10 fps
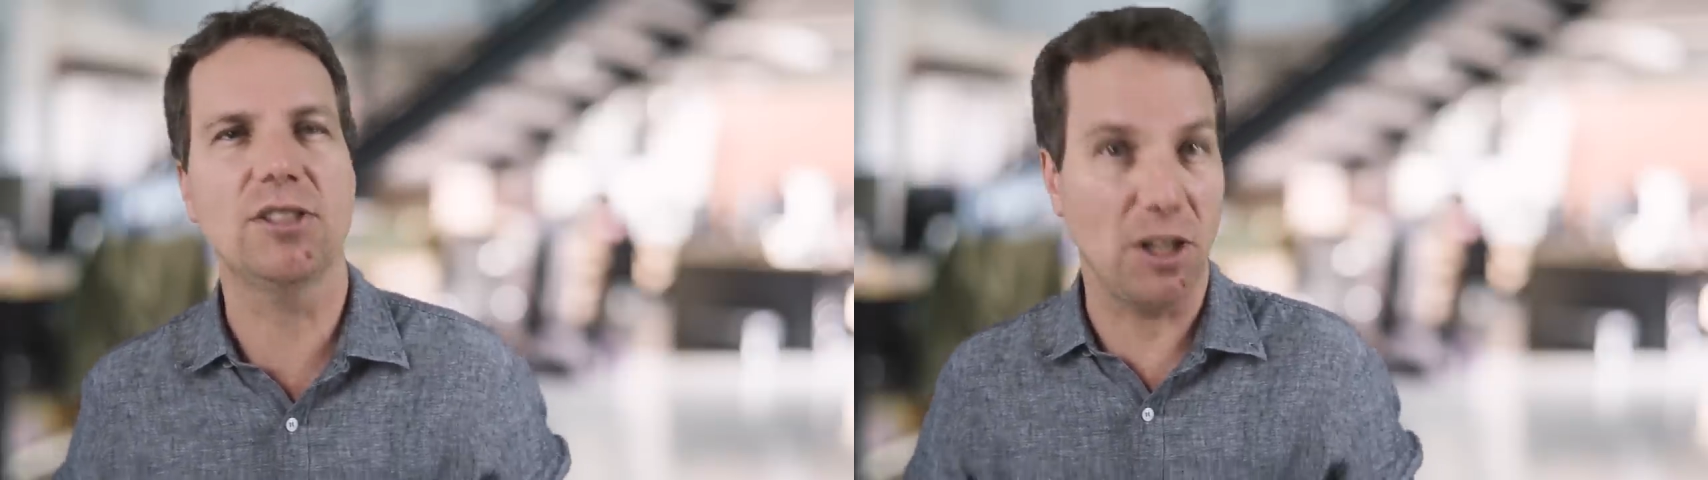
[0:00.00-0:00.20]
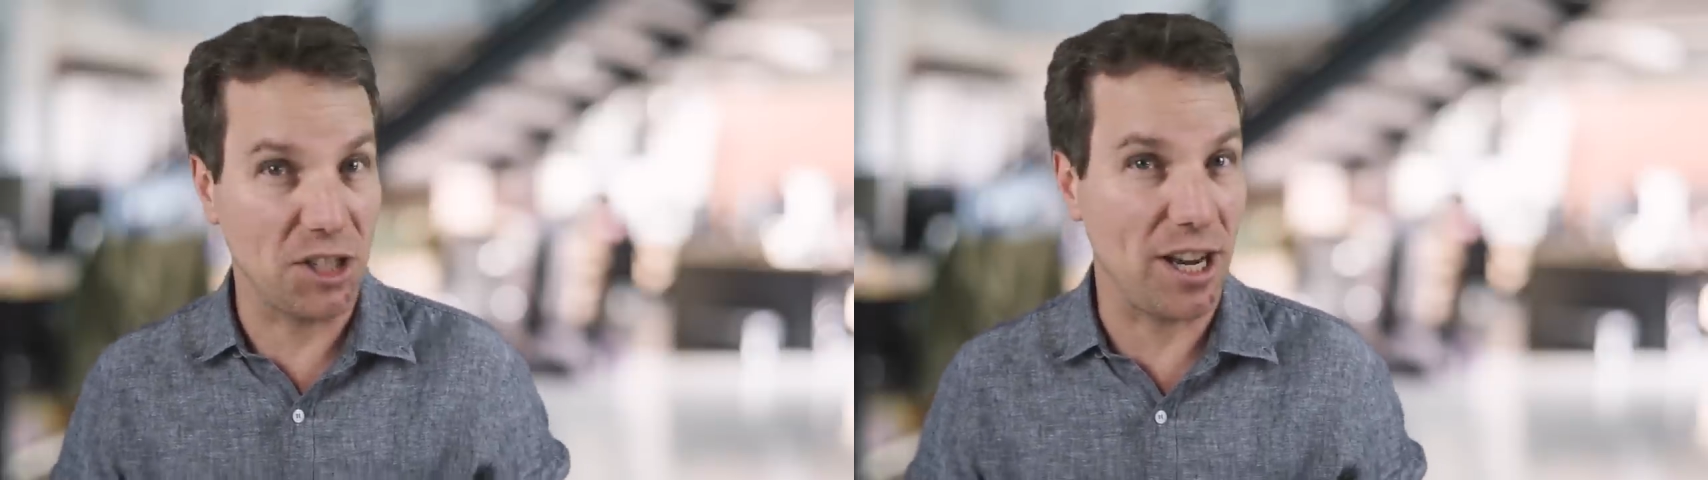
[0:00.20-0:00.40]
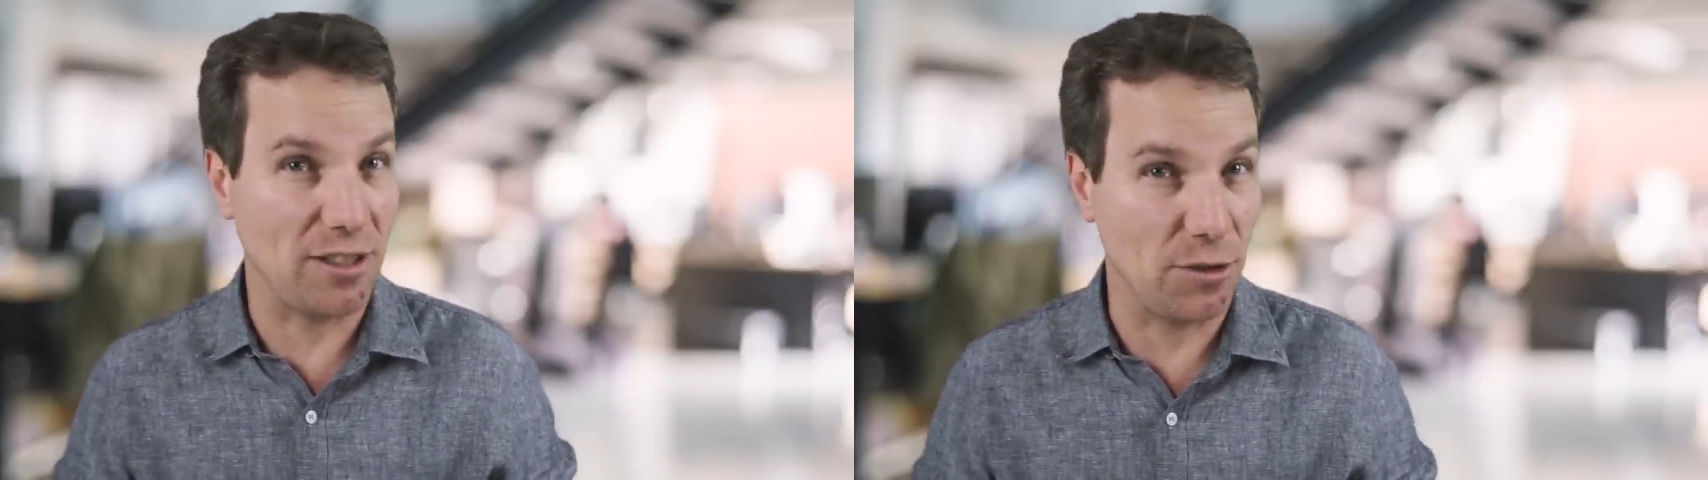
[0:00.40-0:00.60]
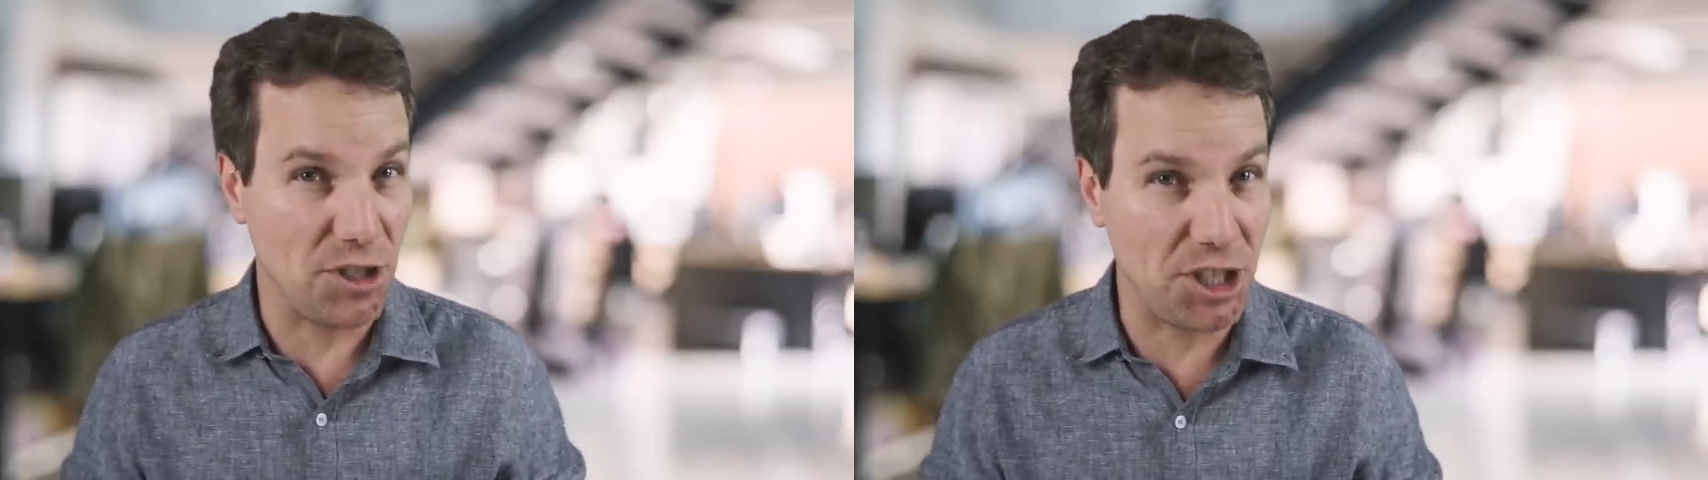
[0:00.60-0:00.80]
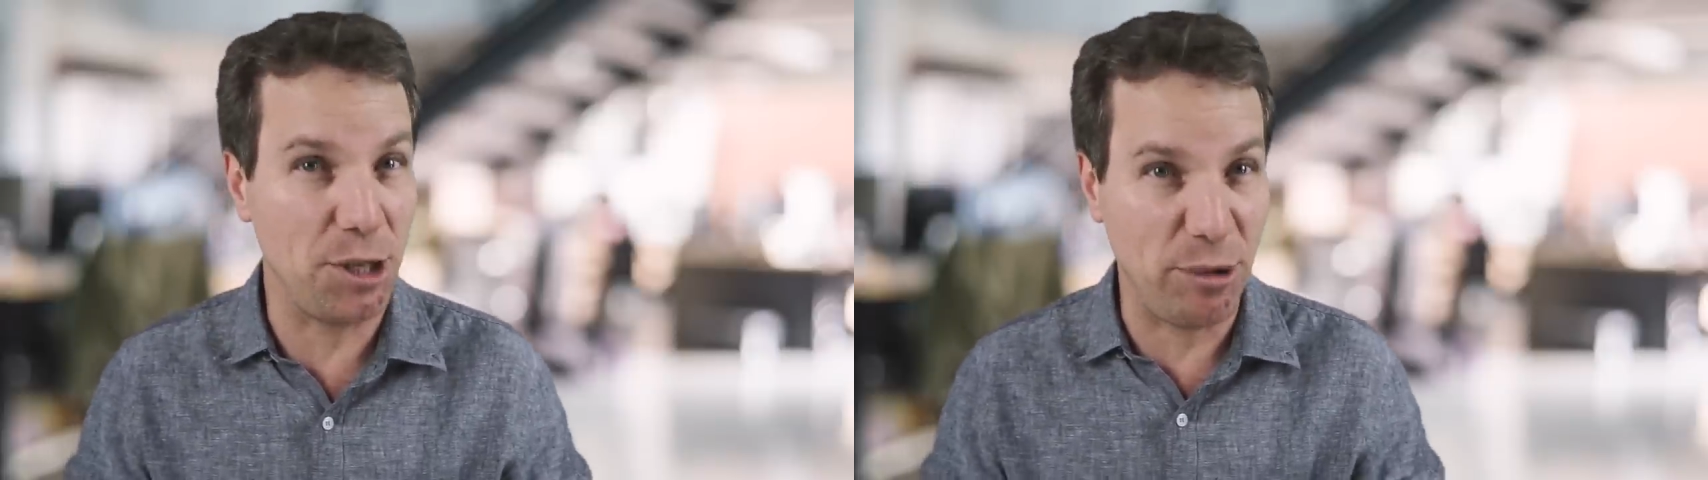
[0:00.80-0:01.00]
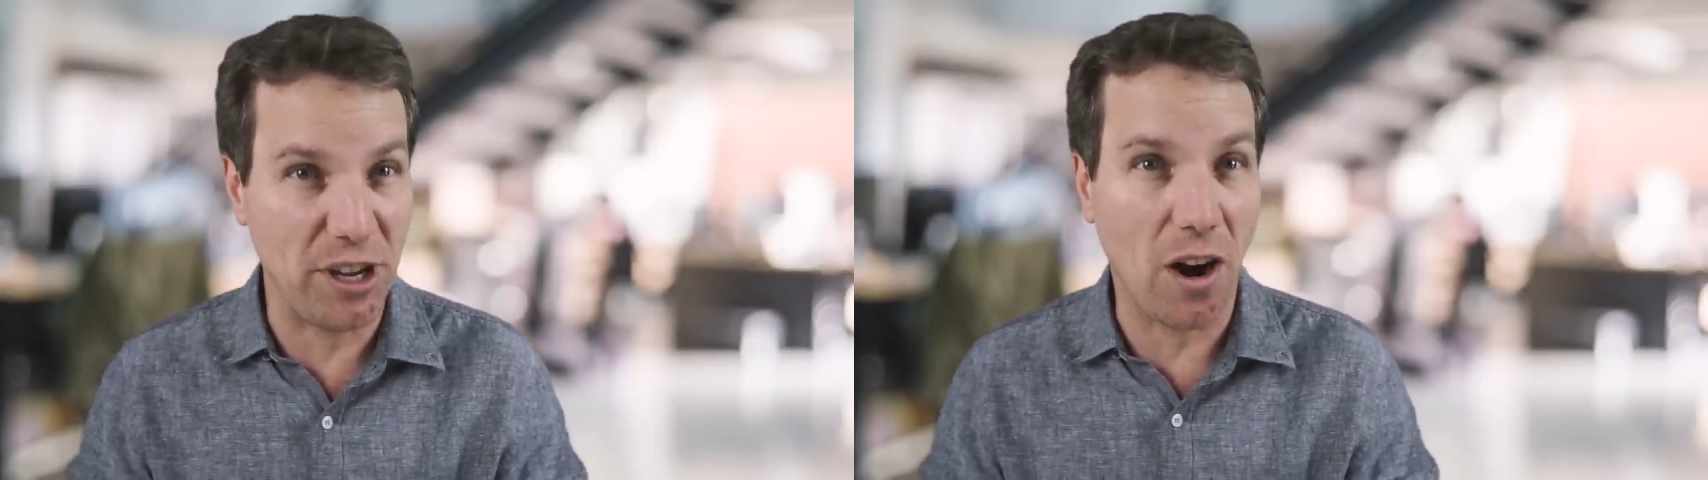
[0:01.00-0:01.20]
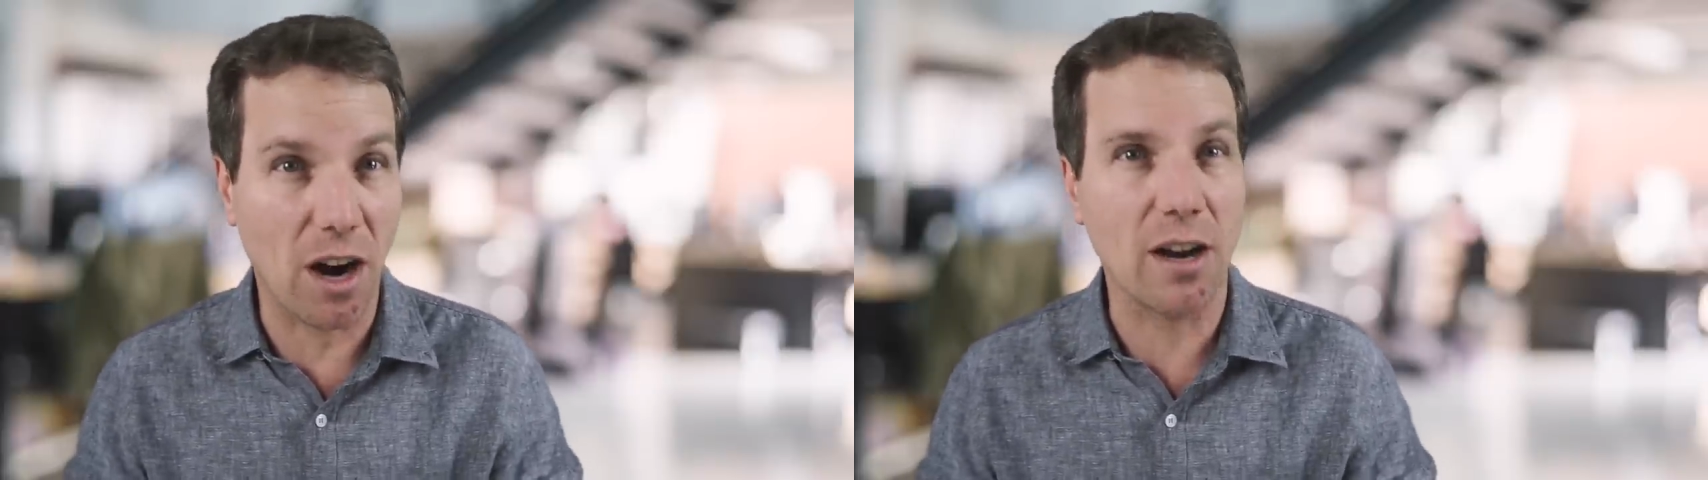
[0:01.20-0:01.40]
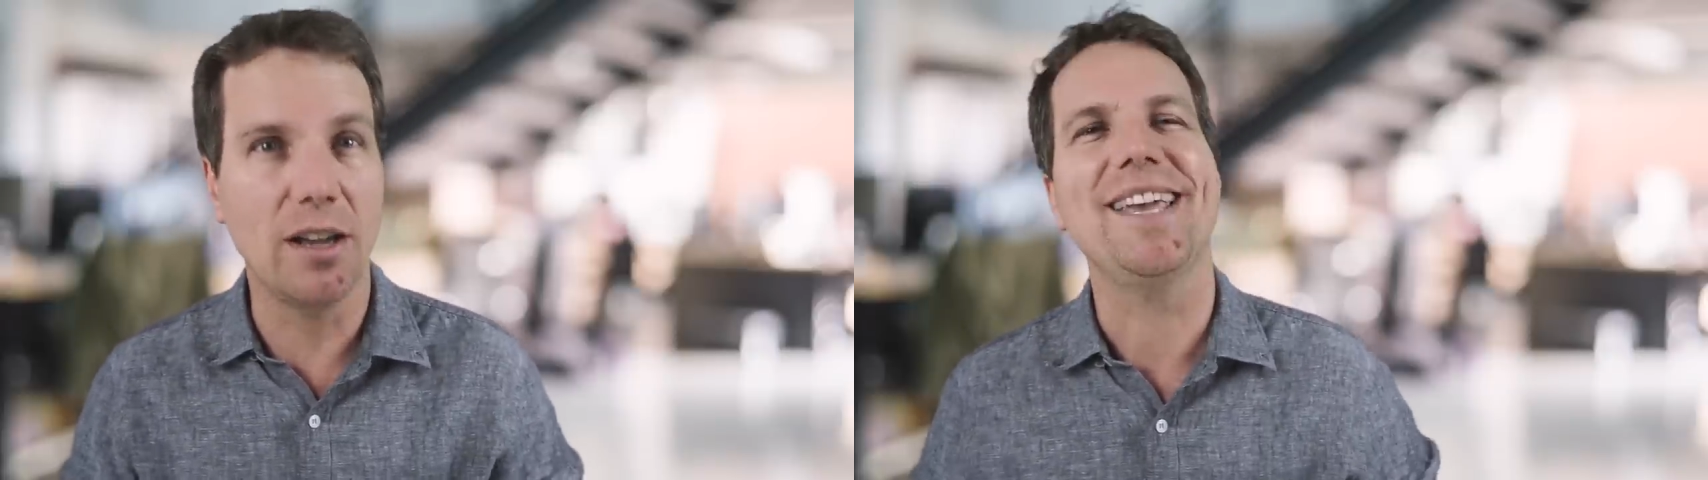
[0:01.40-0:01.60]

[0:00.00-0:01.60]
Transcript: such as the GDPR,